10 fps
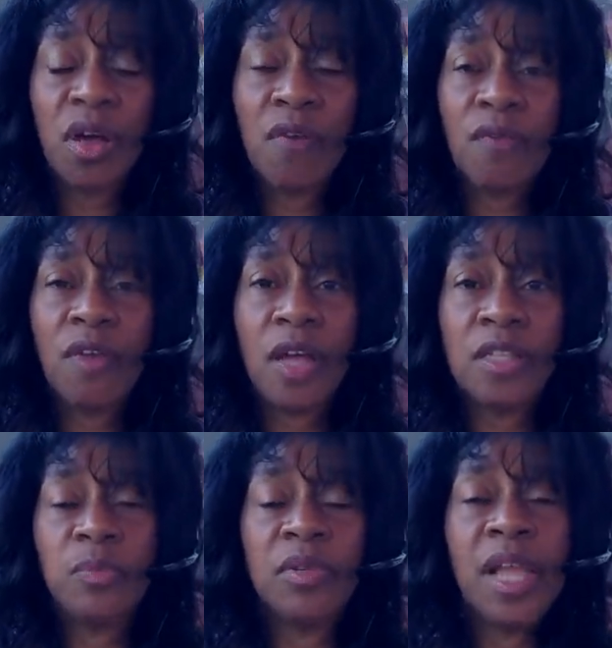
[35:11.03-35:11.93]
of
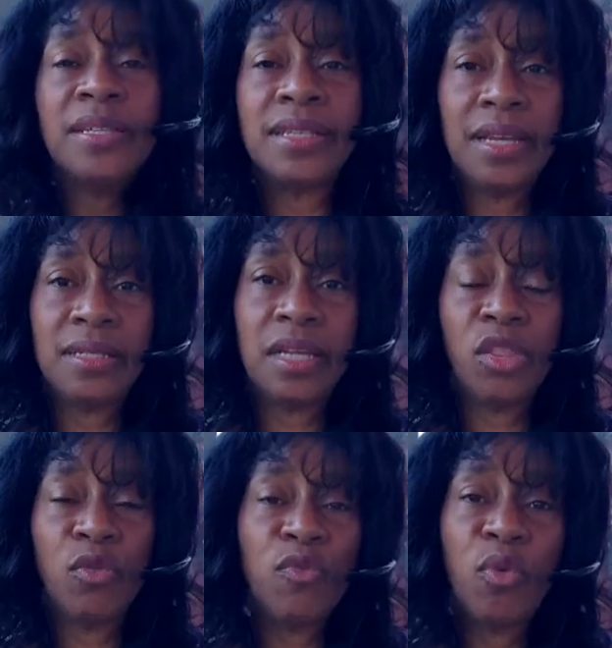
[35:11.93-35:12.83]
God's blessings
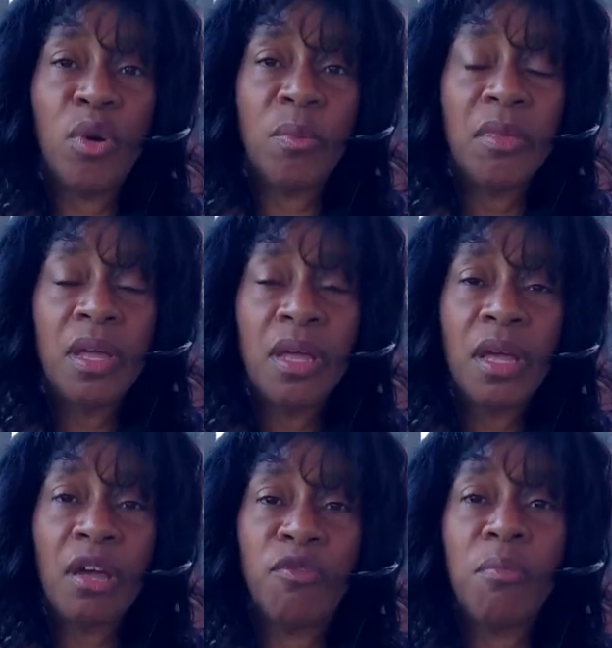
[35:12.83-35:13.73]
in the form
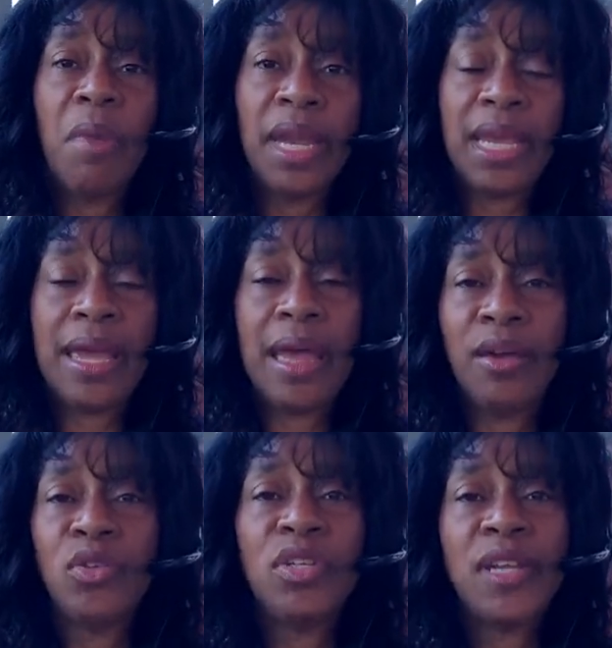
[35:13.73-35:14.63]
of money
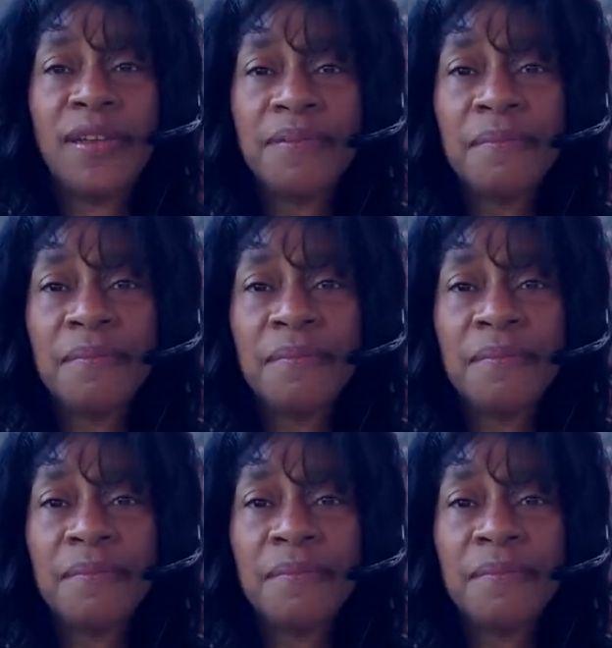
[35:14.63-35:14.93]
energy.